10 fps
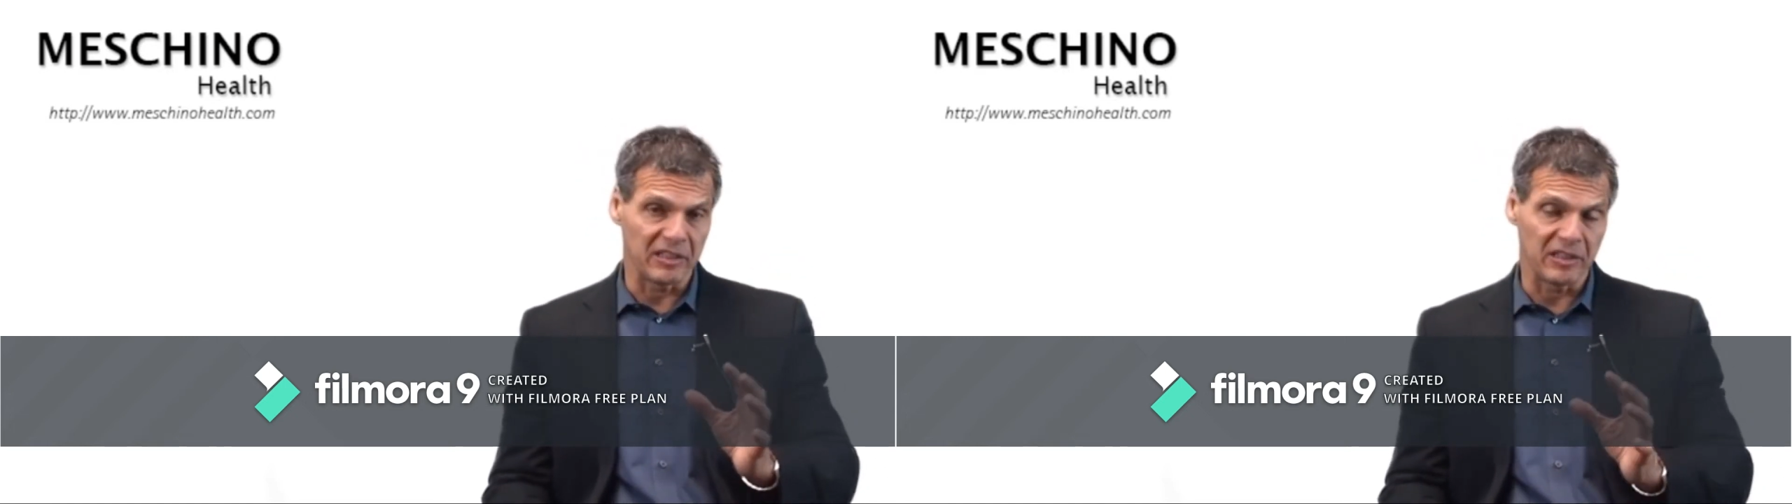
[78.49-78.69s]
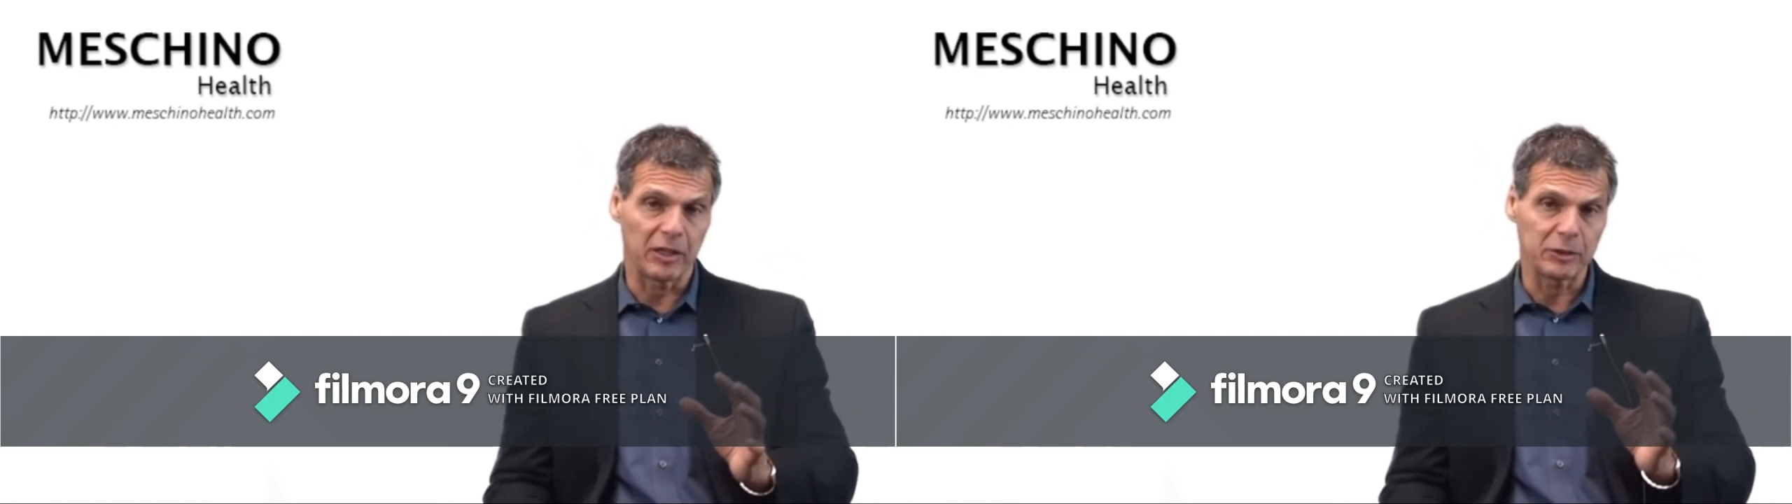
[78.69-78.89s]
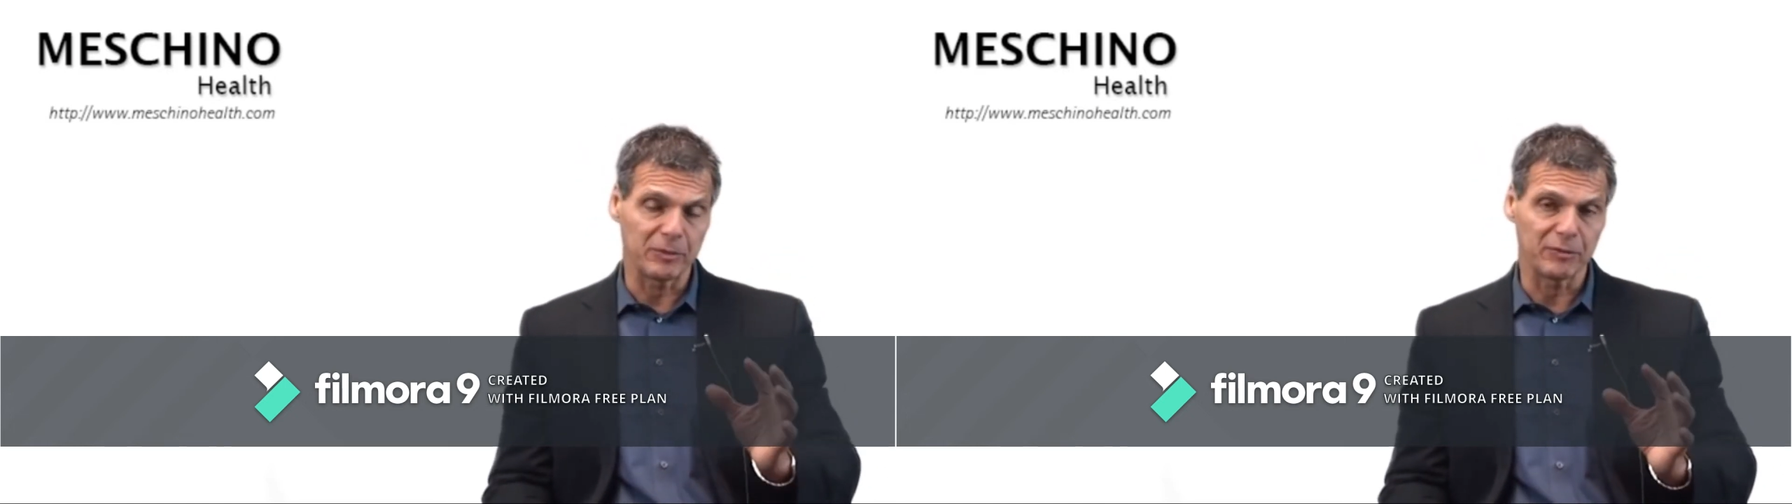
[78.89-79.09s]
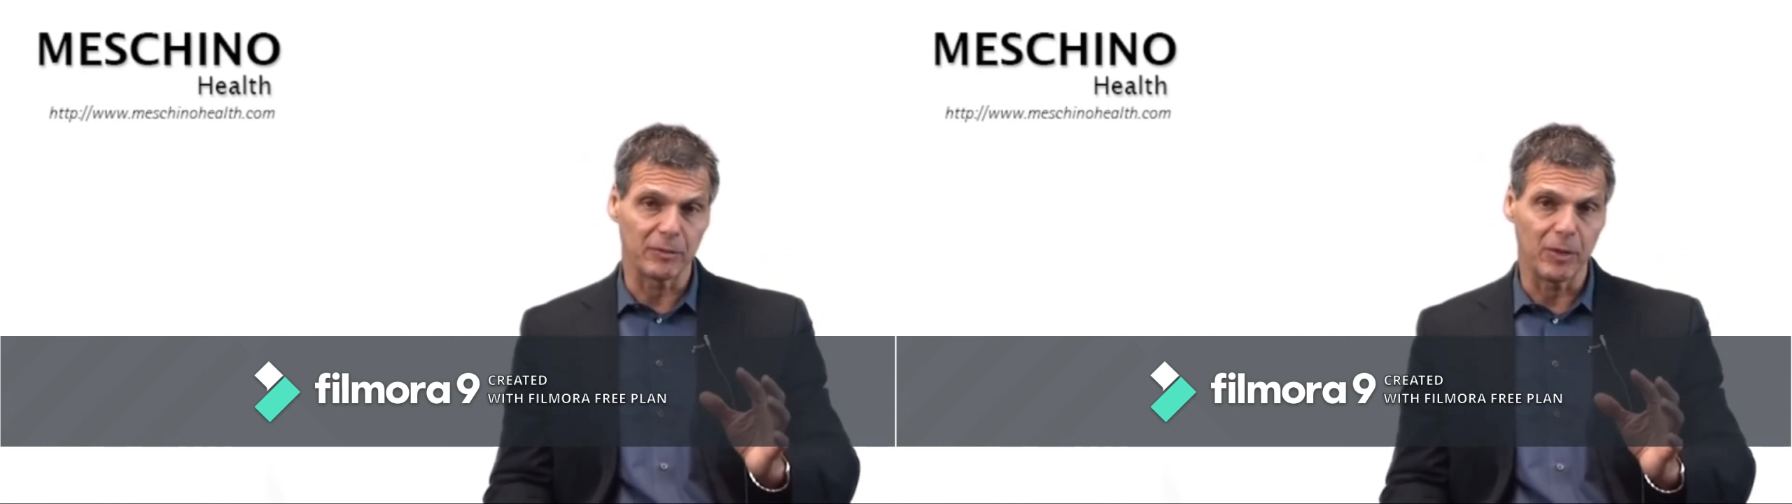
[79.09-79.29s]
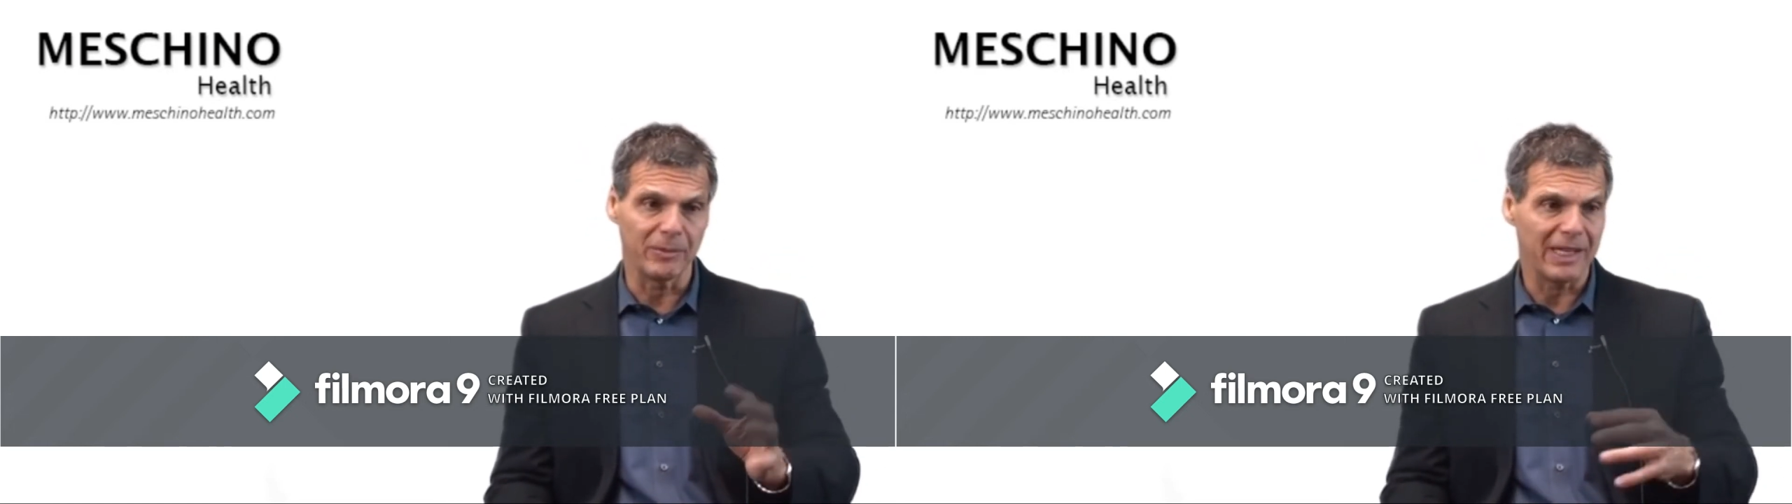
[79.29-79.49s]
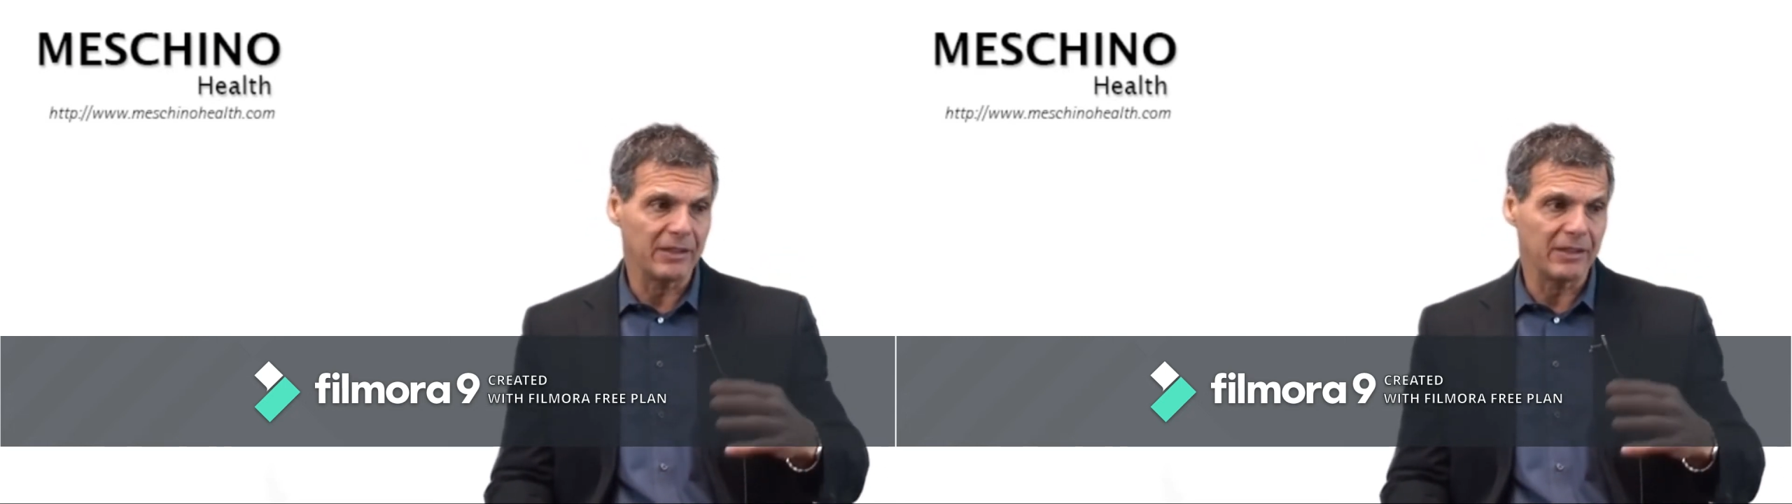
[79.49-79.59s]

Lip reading: enlargement for a moment.